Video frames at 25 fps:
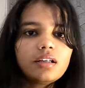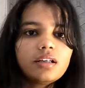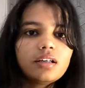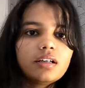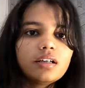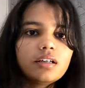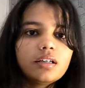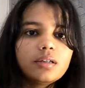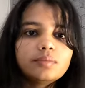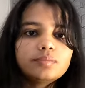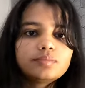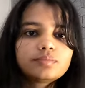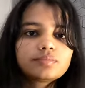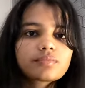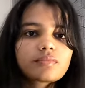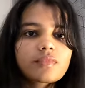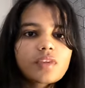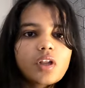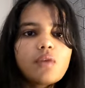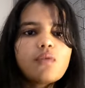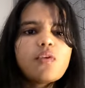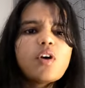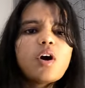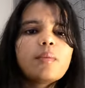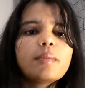um,
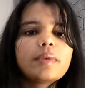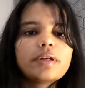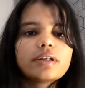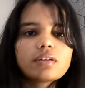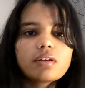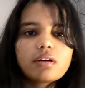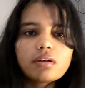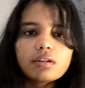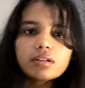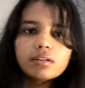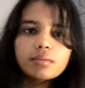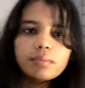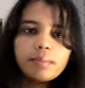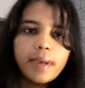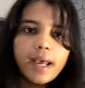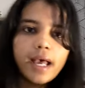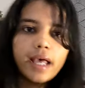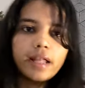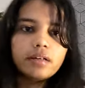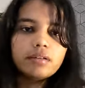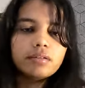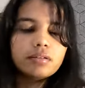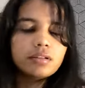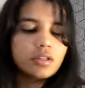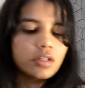warm it on the
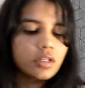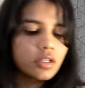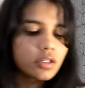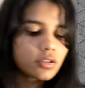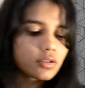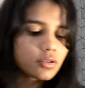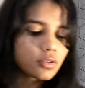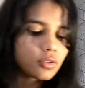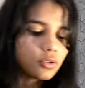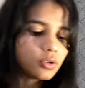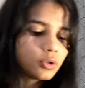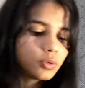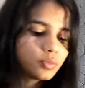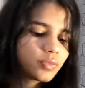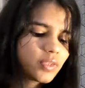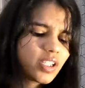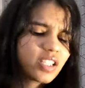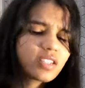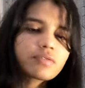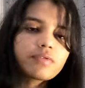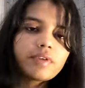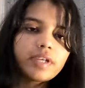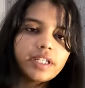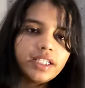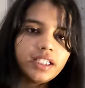pan. So
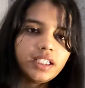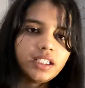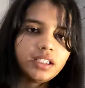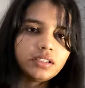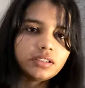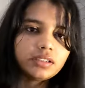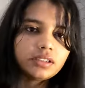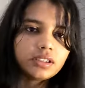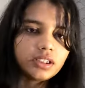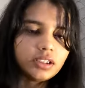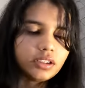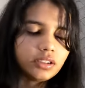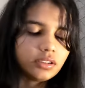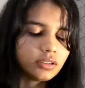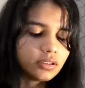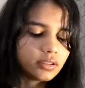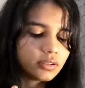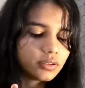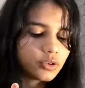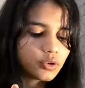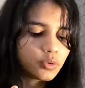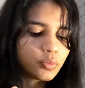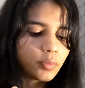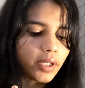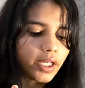it's very easy
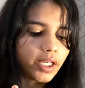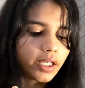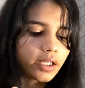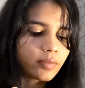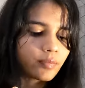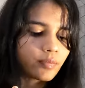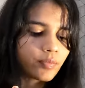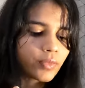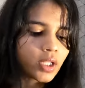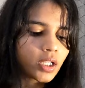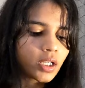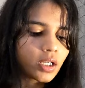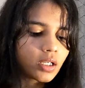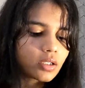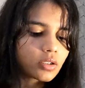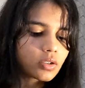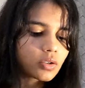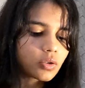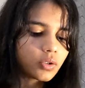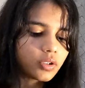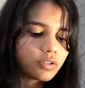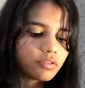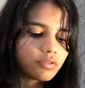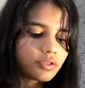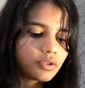to make.
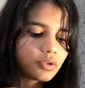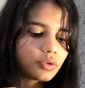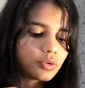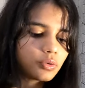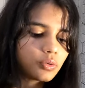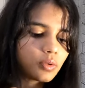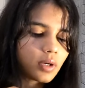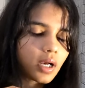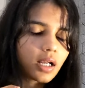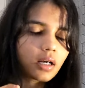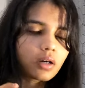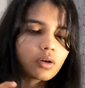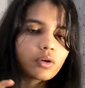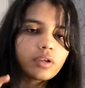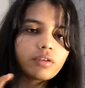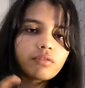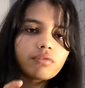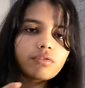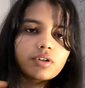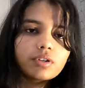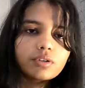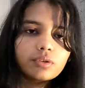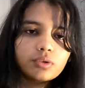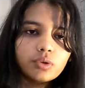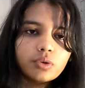So if you are going
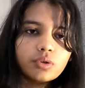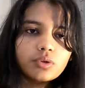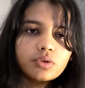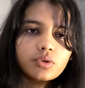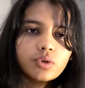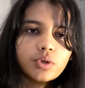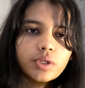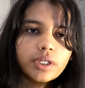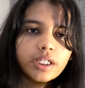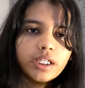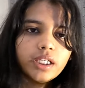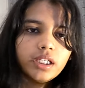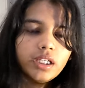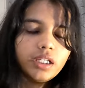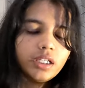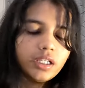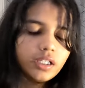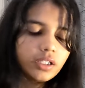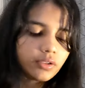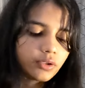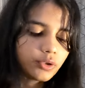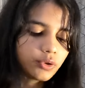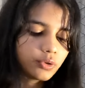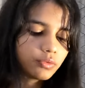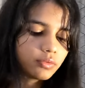for those roti,
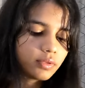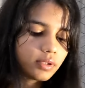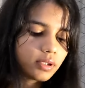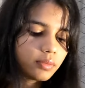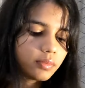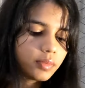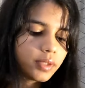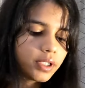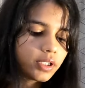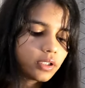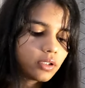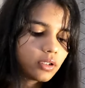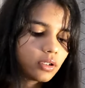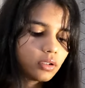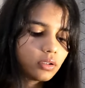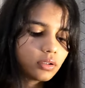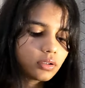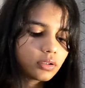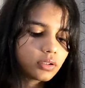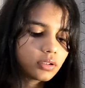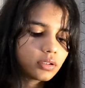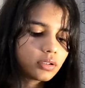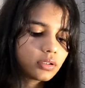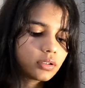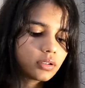you will be
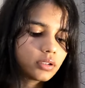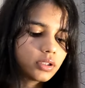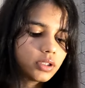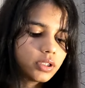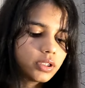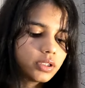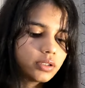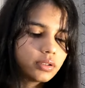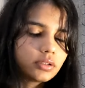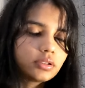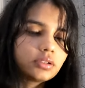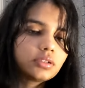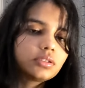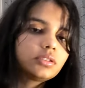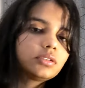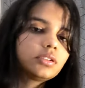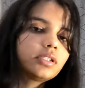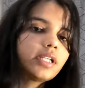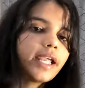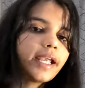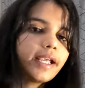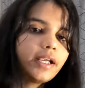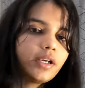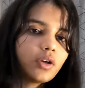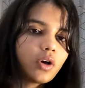costed
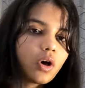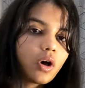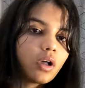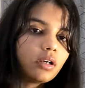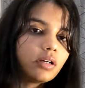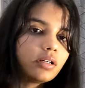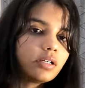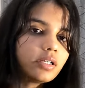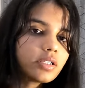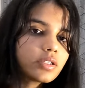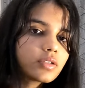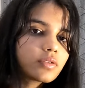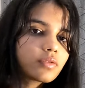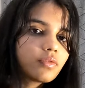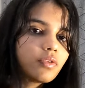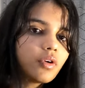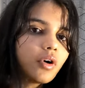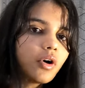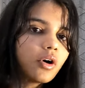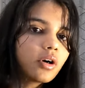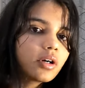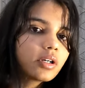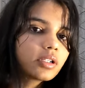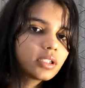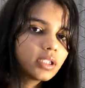$10
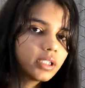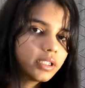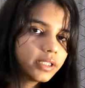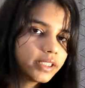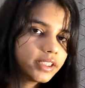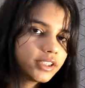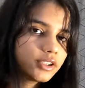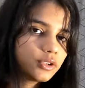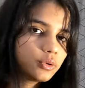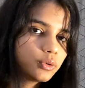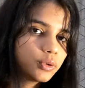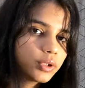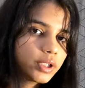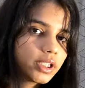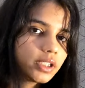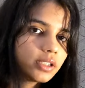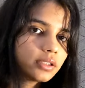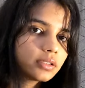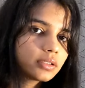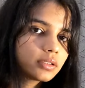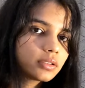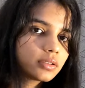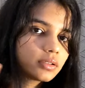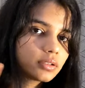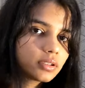for 30
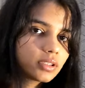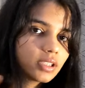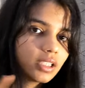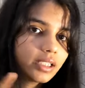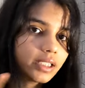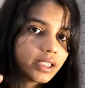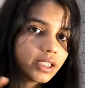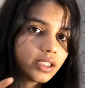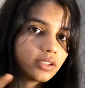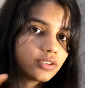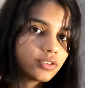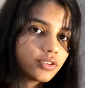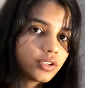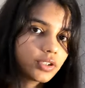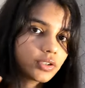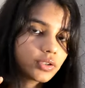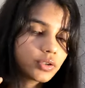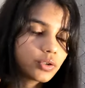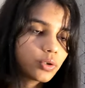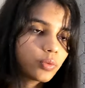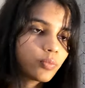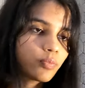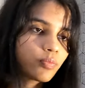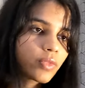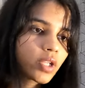rotis 30 30
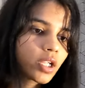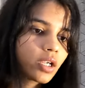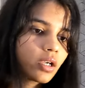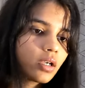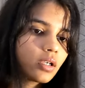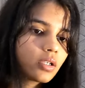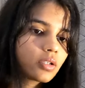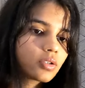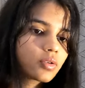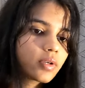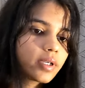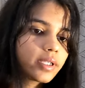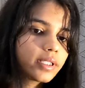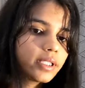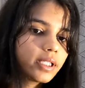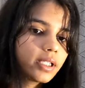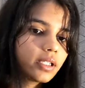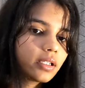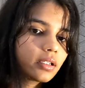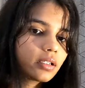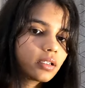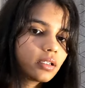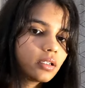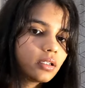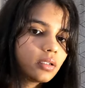so i
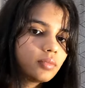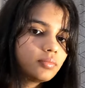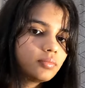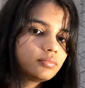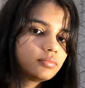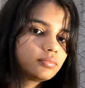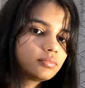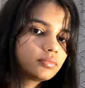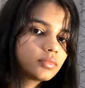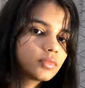think uh,